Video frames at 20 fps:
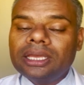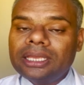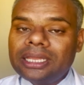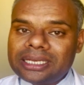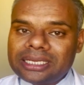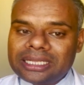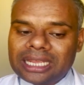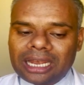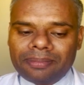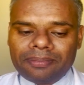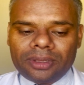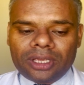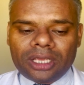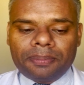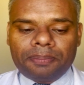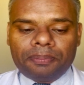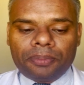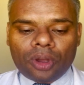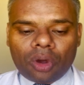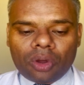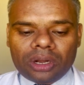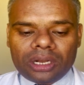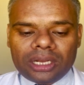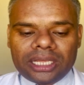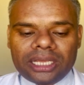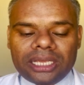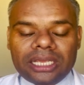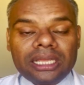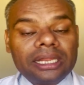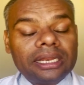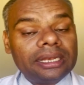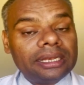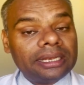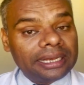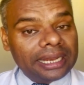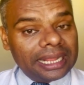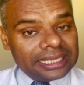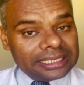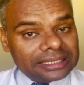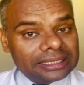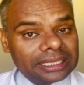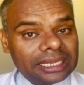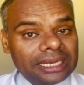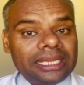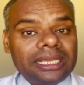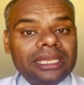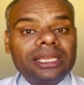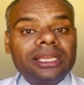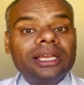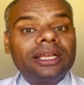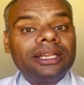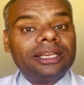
it can be purely nationally